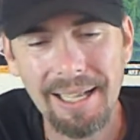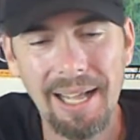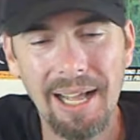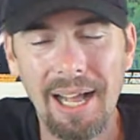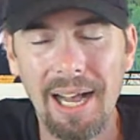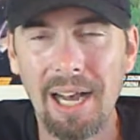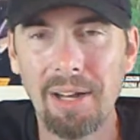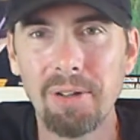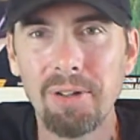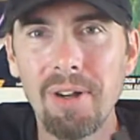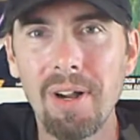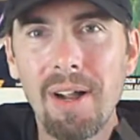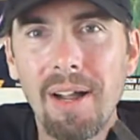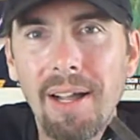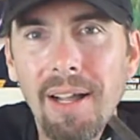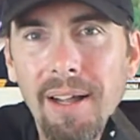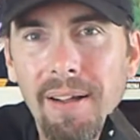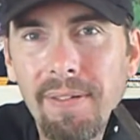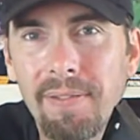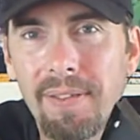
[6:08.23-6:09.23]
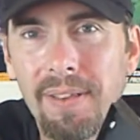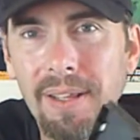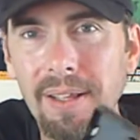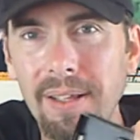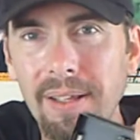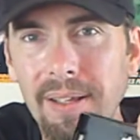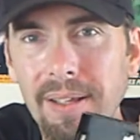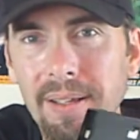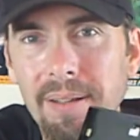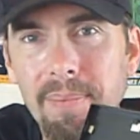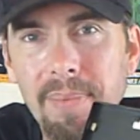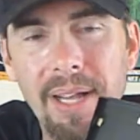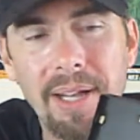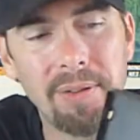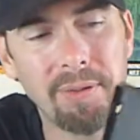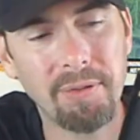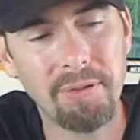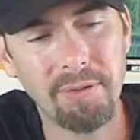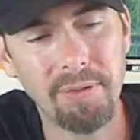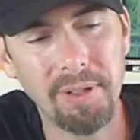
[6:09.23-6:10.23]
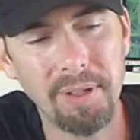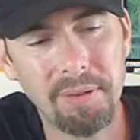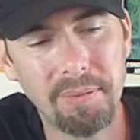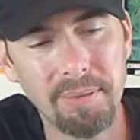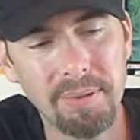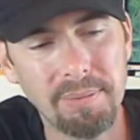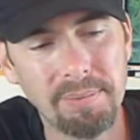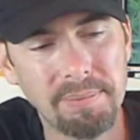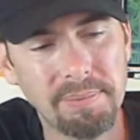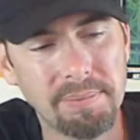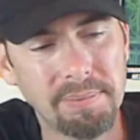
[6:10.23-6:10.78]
I do not have the manual for this one.